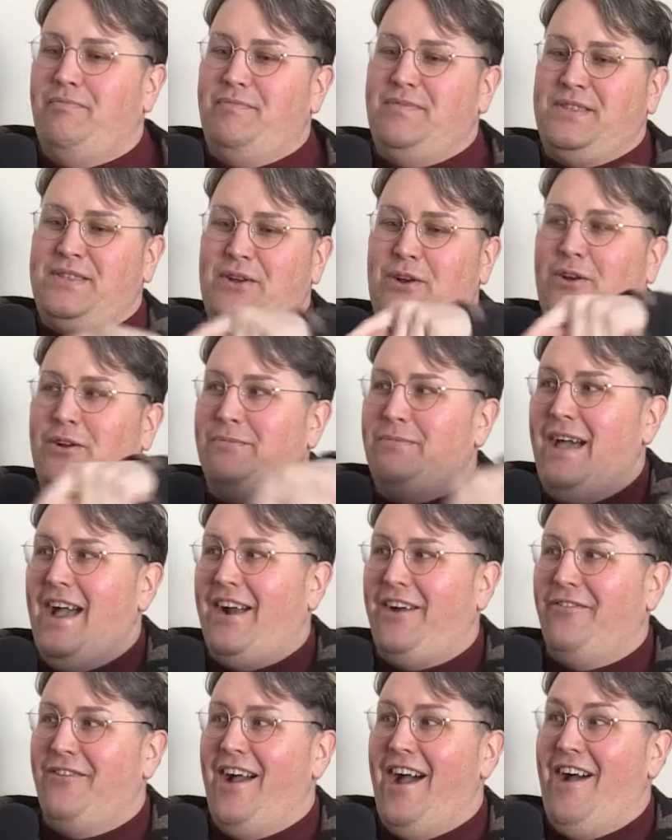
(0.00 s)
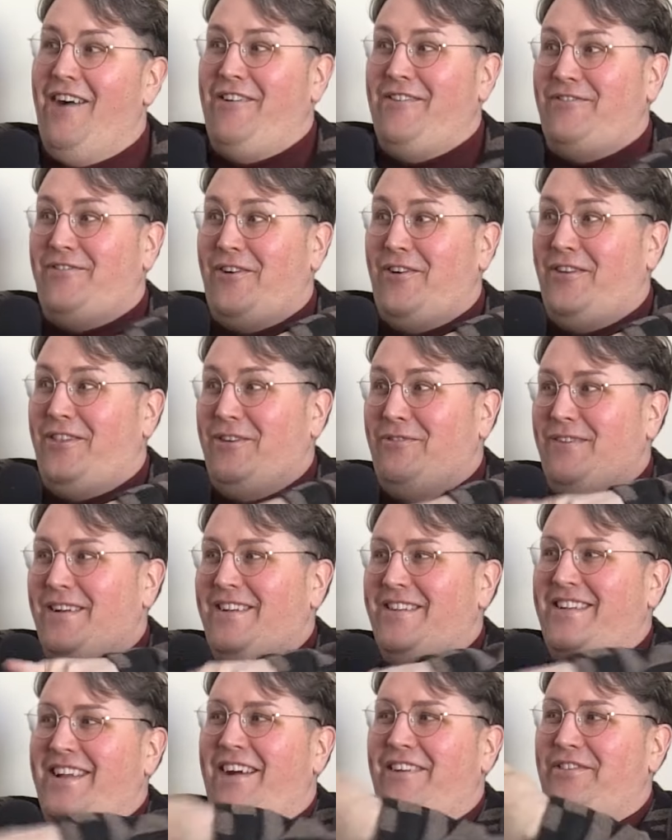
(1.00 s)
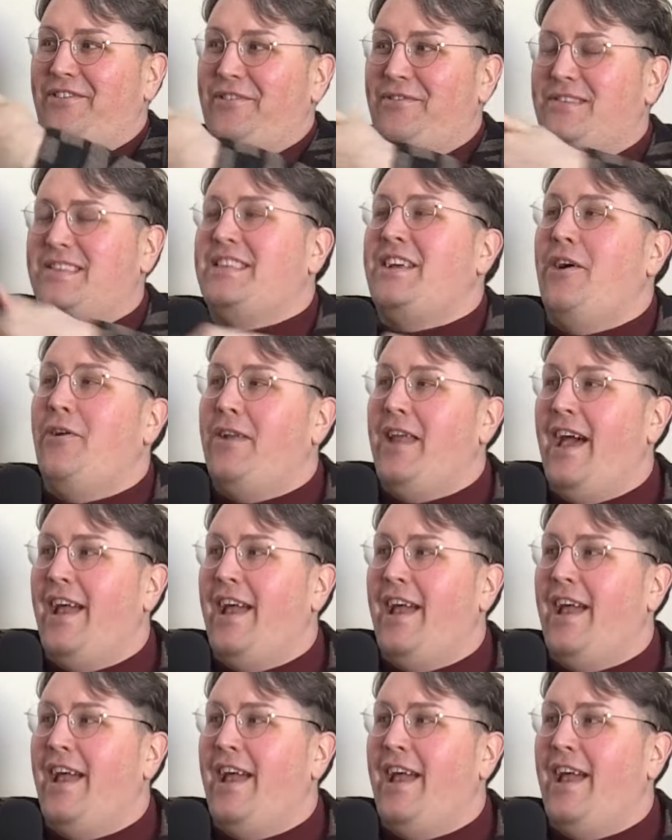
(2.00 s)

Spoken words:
circled back around, rolled the window down, threw his coat